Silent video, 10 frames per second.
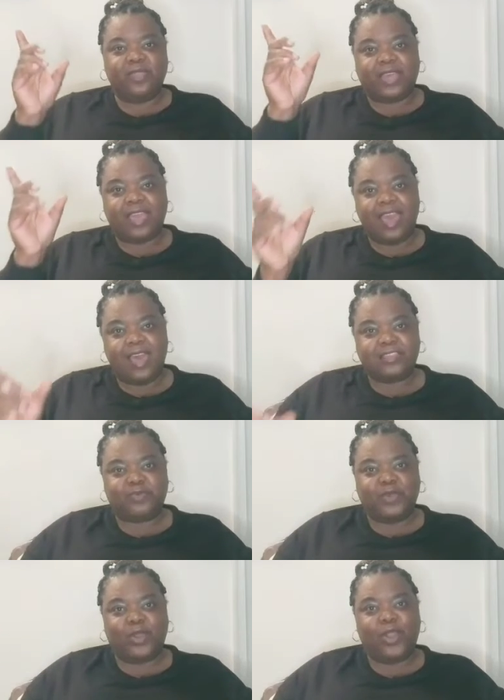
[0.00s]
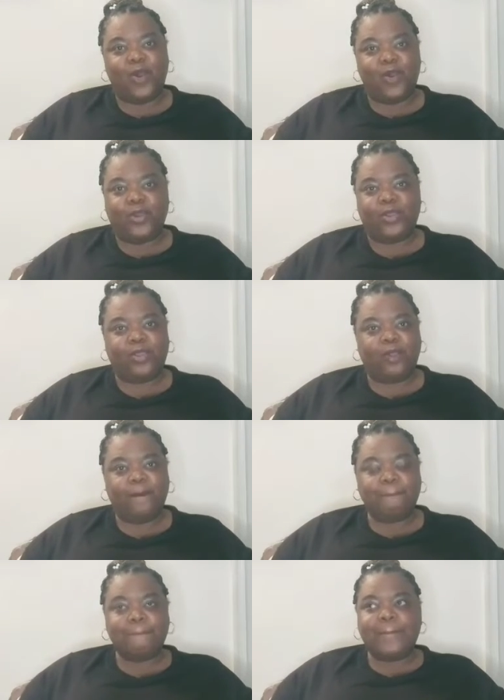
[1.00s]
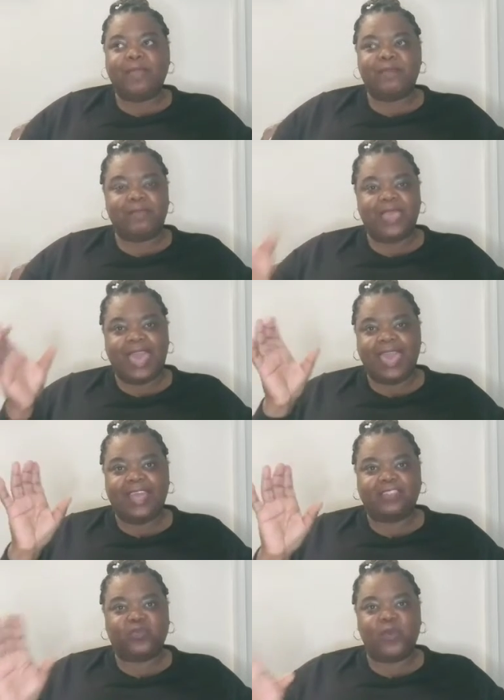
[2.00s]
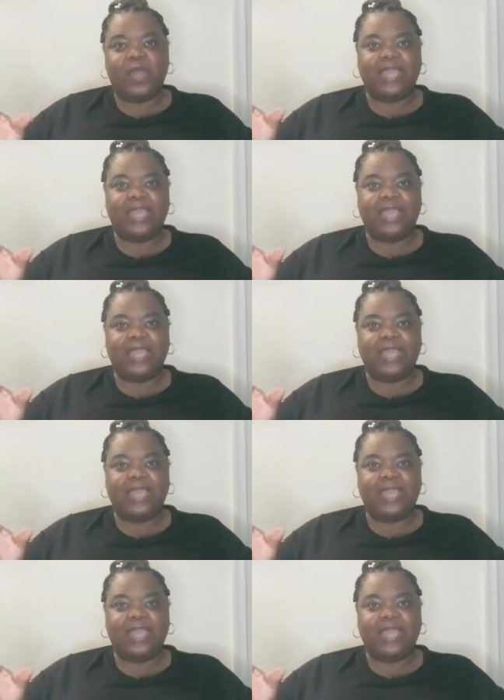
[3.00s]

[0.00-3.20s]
cons were longer. Maybe I had 20